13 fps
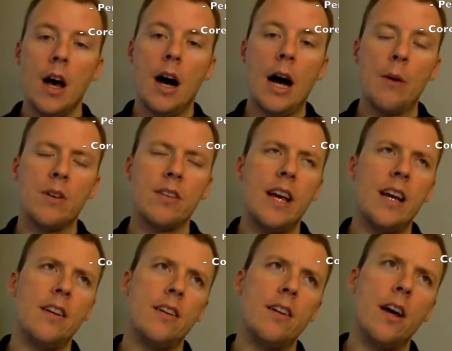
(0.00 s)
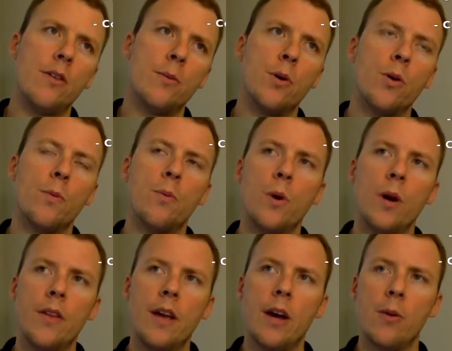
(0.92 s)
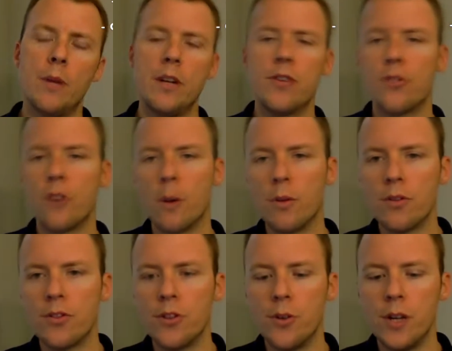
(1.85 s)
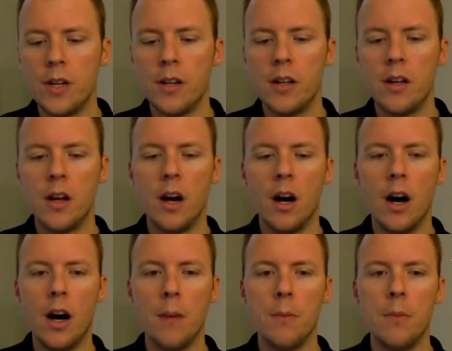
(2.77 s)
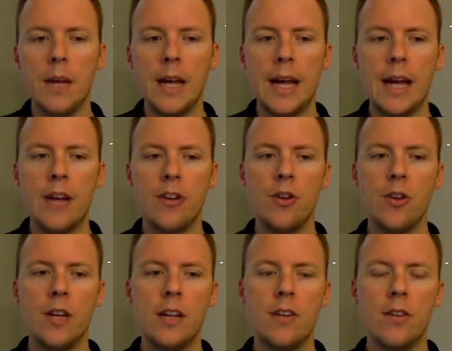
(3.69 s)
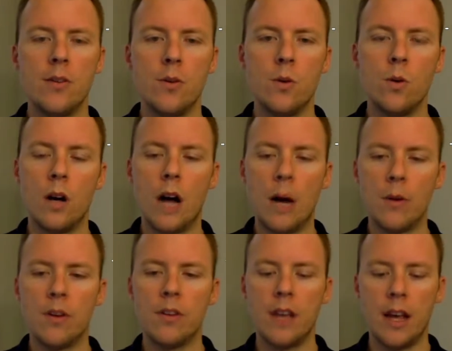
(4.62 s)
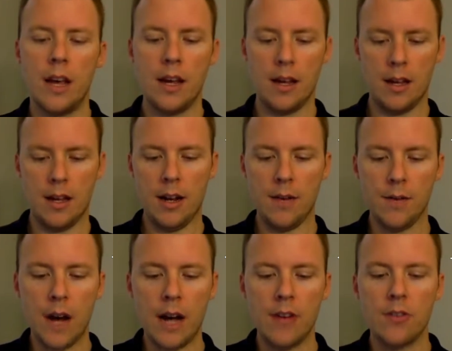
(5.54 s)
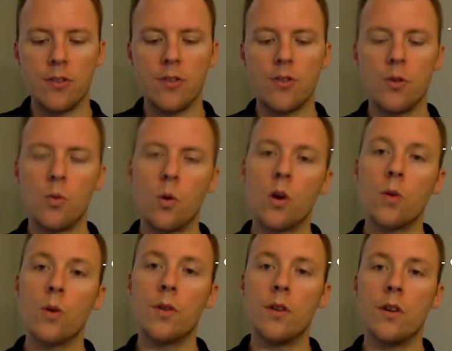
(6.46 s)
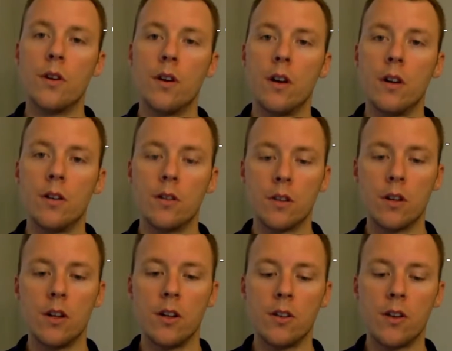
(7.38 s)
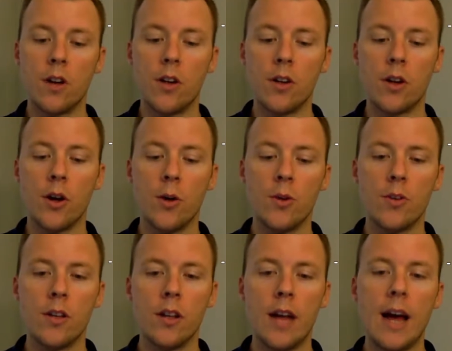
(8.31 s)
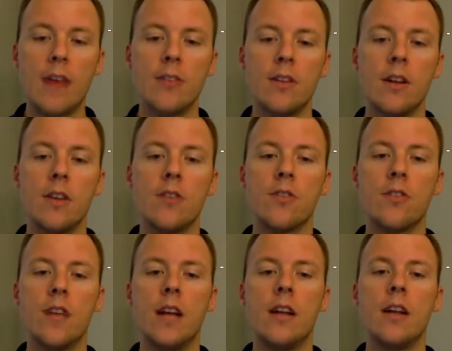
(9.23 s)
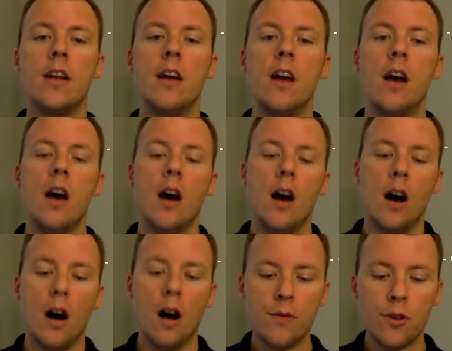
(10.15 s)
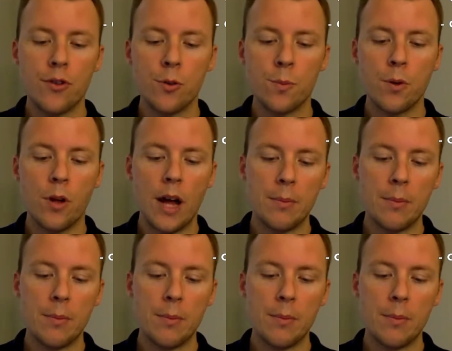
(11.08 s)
I would say another bullet point there would be troubleshooting, and you need to, I would say and advise you should work with a good and solid host that has an understanding of the Drupal